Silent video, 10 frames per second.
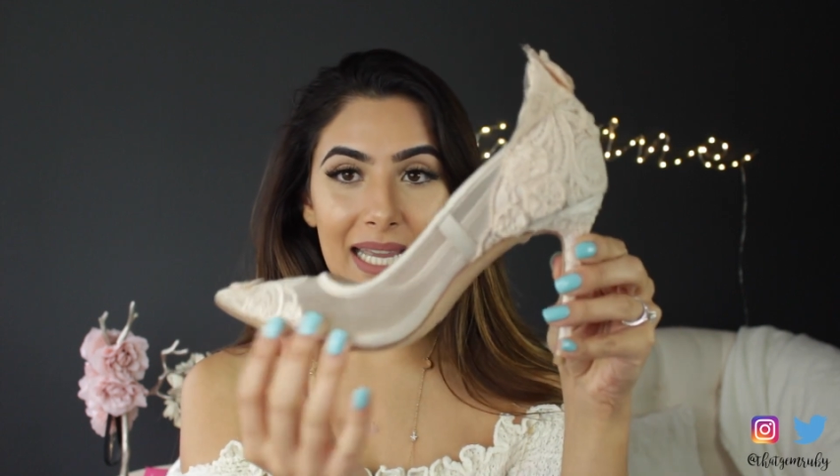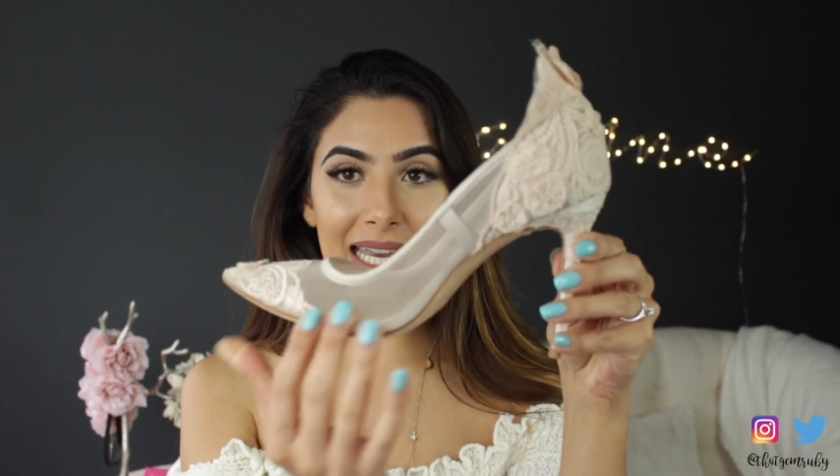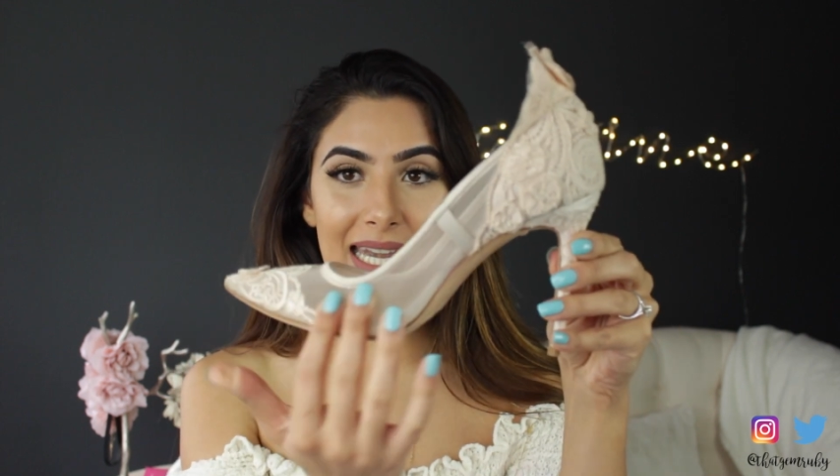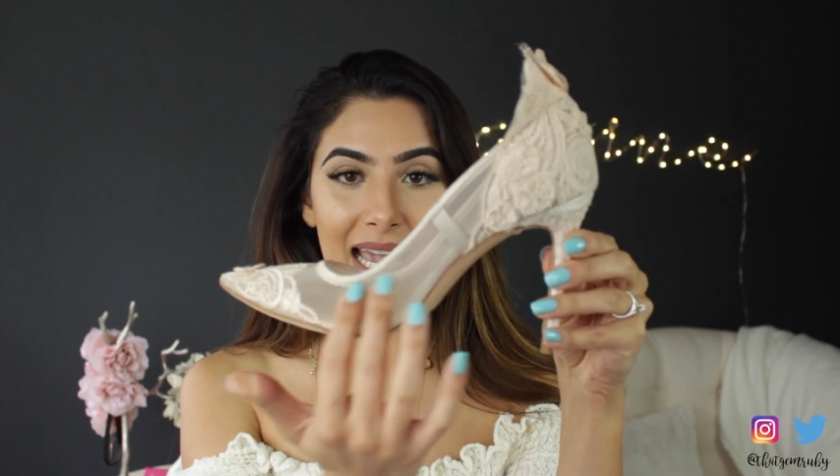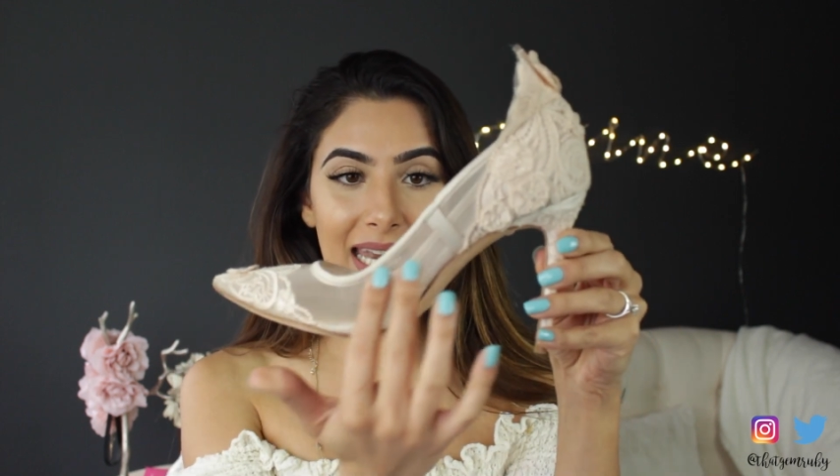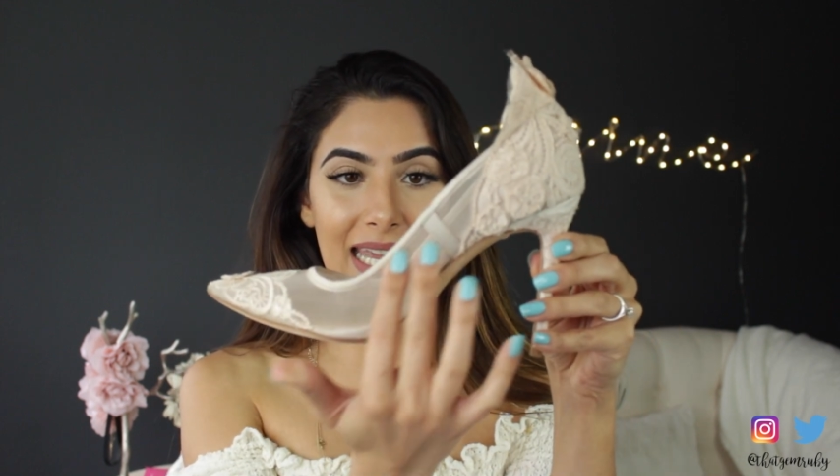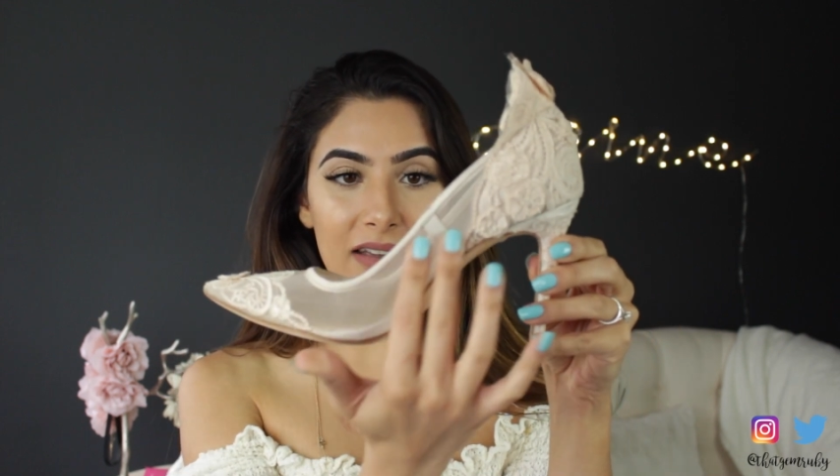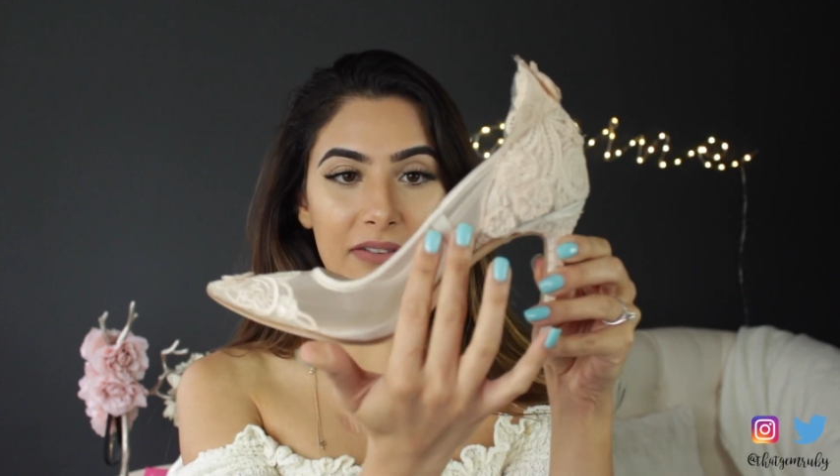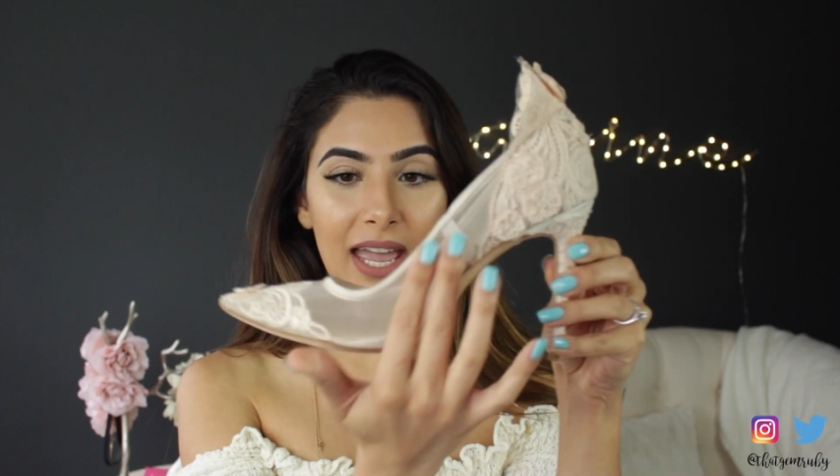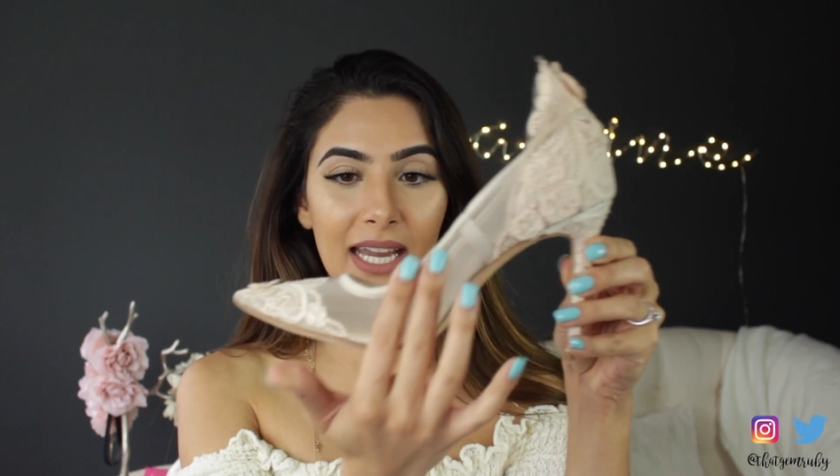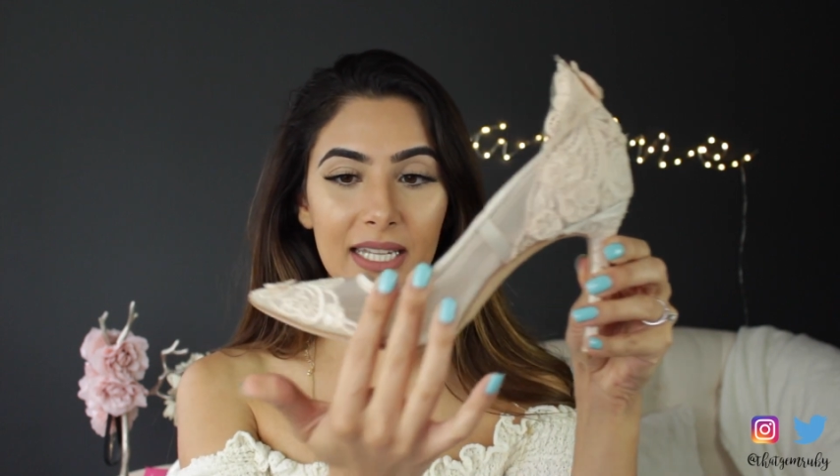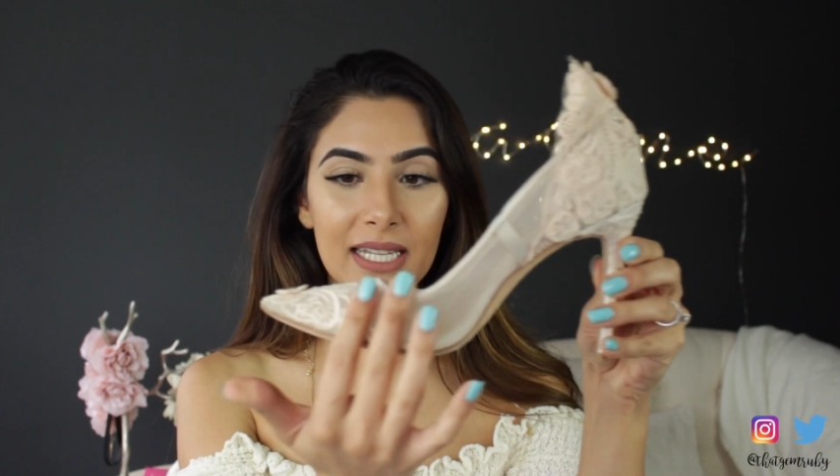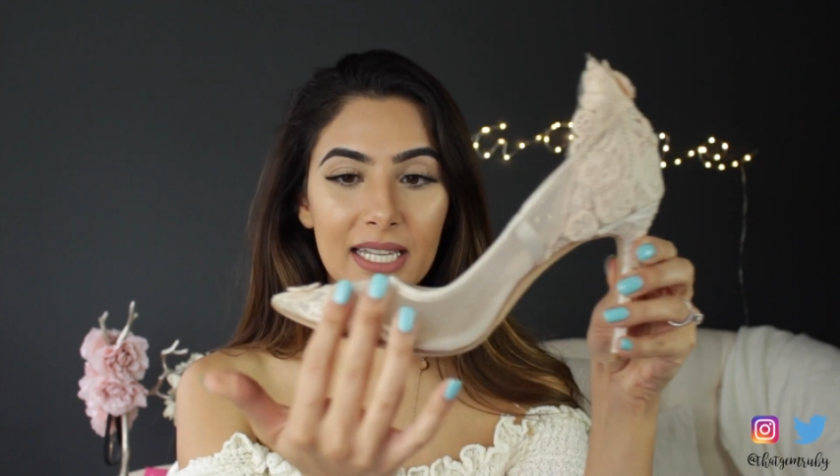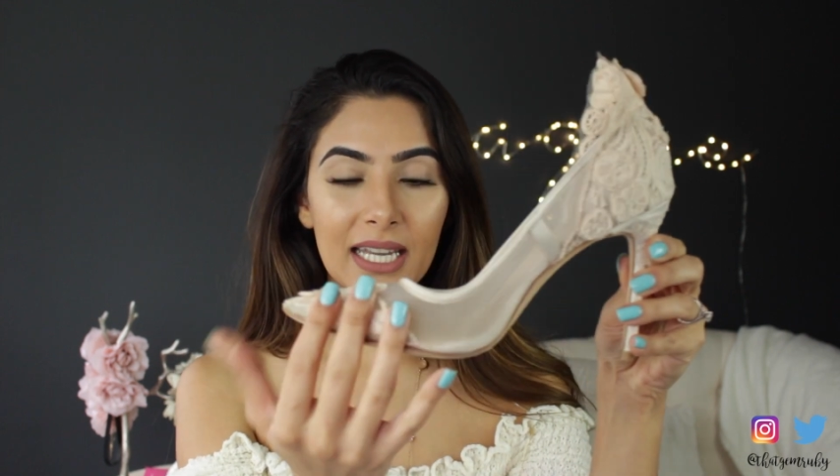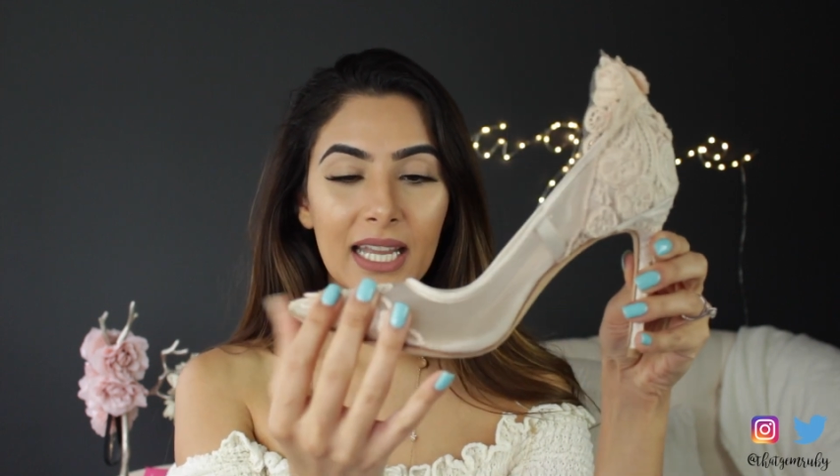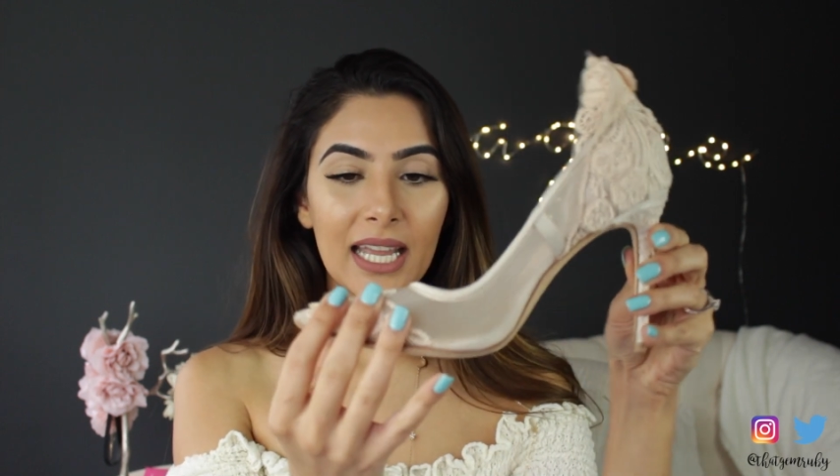like a netting effect,